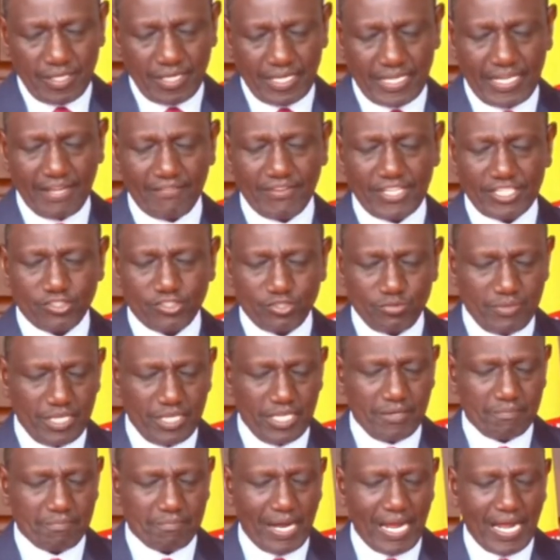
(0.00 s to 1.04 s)
given to
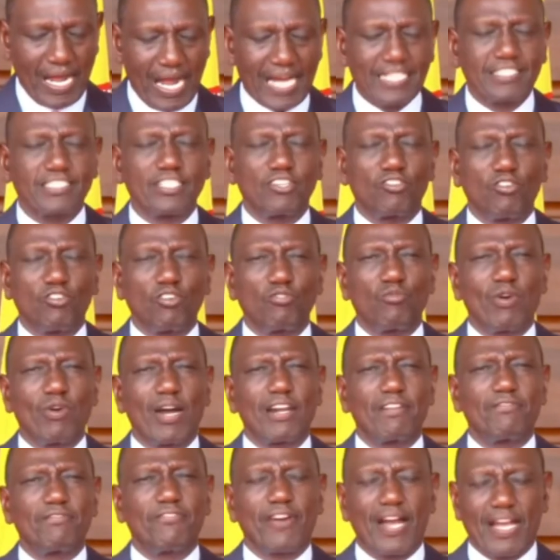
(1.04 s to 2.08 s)
me by Article
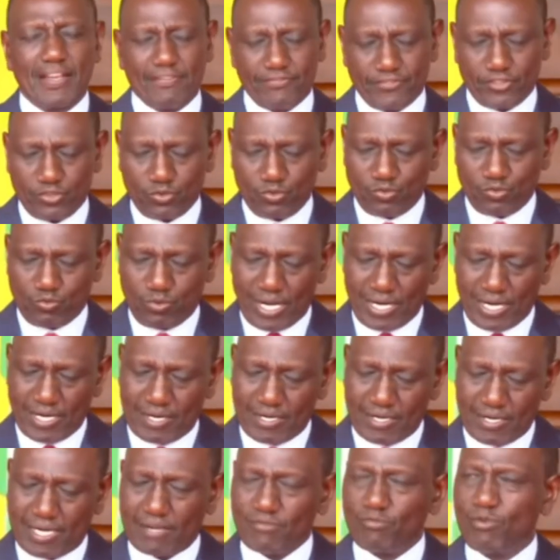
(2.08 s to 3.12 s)

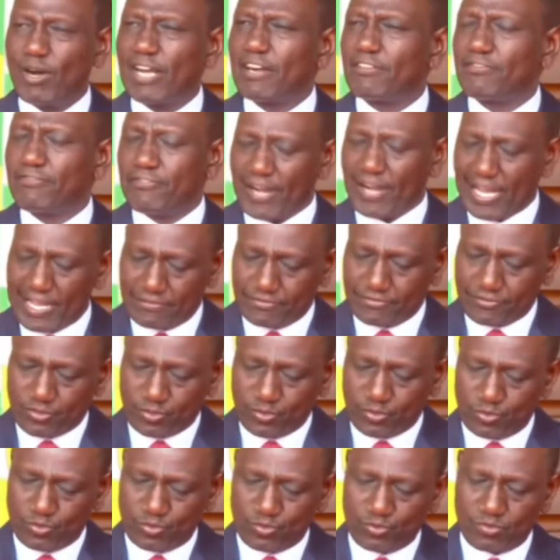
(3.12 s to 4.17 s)
1521 and
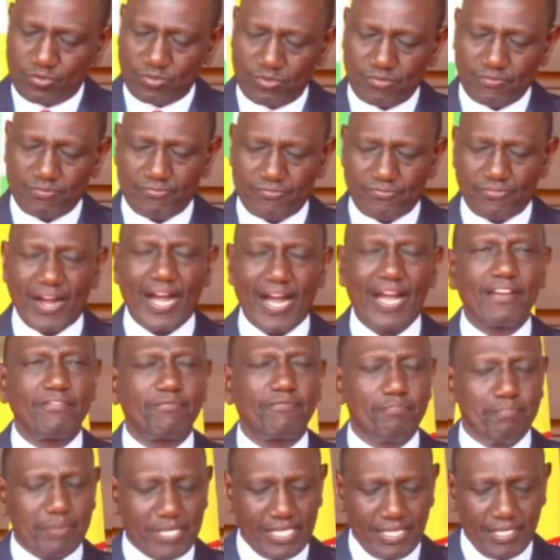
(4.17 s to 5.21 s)

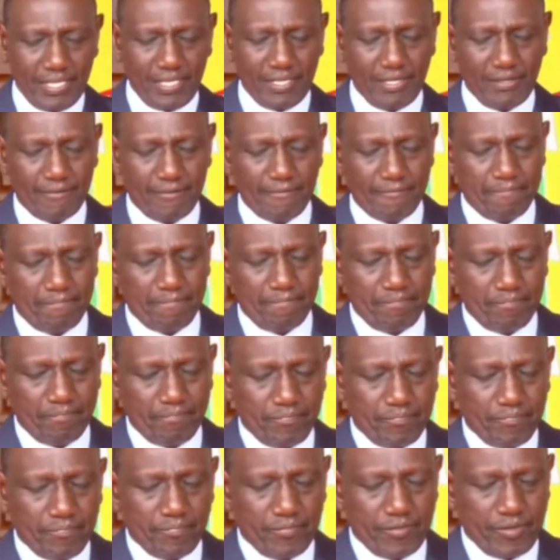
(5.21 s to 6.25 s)
1525B
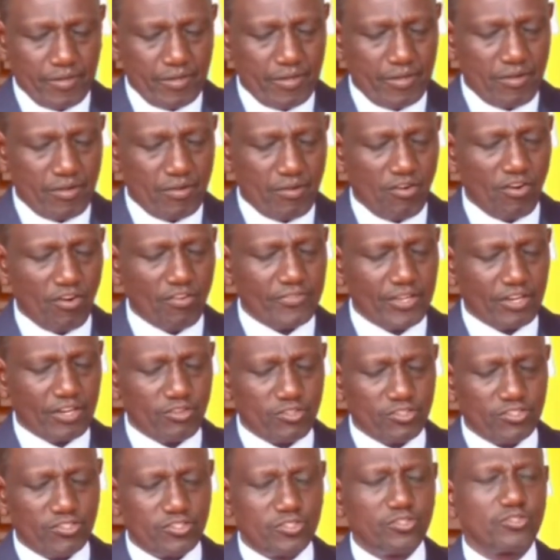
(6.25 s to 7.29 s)
of the
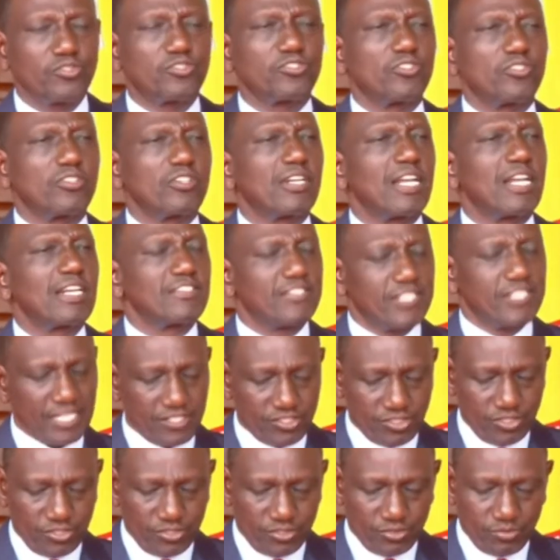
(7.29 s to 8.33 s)
Constitution and
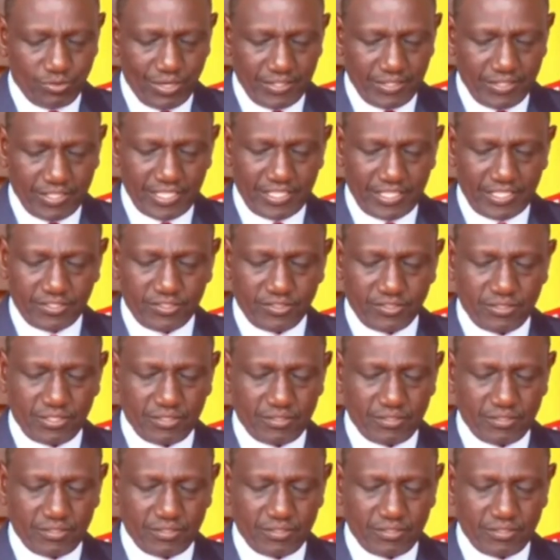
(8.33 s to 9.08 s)
Sections 12